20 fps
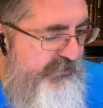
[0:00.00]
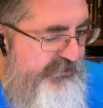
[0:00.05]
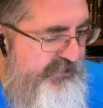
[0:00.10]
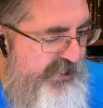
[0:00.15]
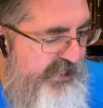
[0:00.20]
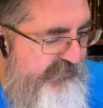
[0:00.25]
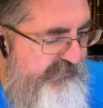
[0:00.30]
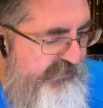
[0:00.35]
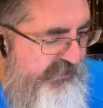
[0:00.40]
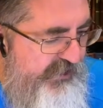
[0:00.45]

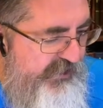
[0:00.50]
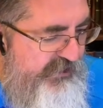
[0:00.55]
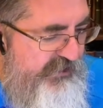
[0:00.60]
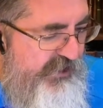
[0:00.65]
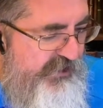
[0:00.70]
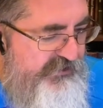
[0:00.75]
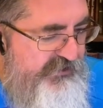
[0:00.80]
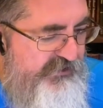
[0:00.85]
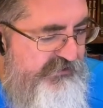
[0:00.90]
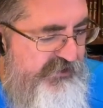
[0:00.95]
7, it
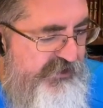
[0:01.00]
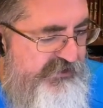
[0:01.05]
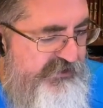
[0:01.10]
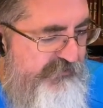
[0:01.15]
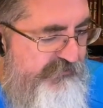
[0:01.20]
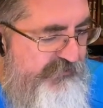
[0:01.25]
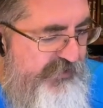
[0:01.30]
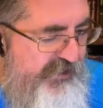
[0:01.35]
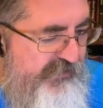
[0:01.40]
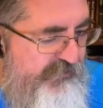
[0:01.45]
concentrates a
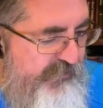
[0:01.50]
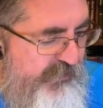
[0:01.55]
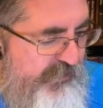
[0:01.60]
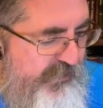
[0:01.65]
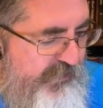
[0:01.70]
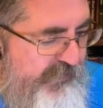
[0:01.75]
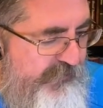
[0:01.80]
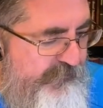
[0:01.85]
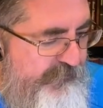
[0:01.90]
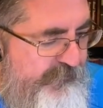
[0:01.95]
bit
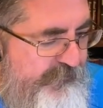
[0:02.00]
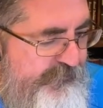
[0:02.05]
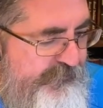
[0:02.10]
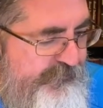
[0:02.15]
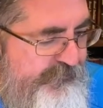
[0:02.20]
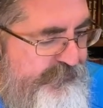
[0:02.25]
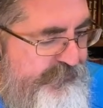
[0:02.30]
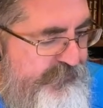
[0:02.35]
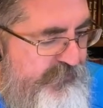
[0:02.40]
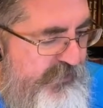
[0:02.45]
more
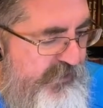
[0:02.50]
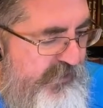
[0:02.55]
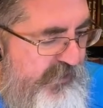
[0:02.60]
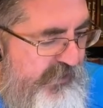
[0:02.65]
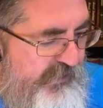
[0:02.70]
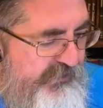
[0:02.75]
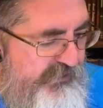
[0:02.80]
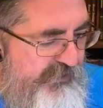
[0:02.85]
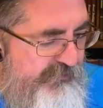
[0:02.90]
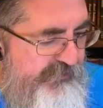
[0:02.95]

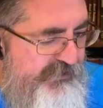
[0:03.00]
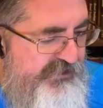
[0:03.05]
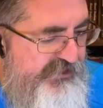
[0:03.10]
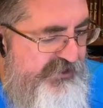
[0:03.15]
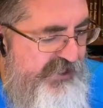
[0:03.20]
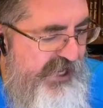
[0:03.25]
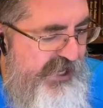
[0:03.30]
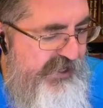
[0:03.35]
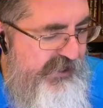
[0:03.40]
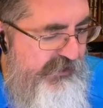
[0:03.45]
on the
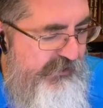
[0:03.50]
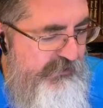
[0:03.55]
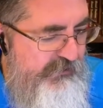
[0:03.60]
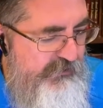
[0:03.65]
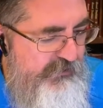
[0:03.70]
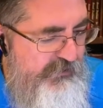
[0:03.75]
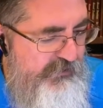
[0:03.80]
Messiah,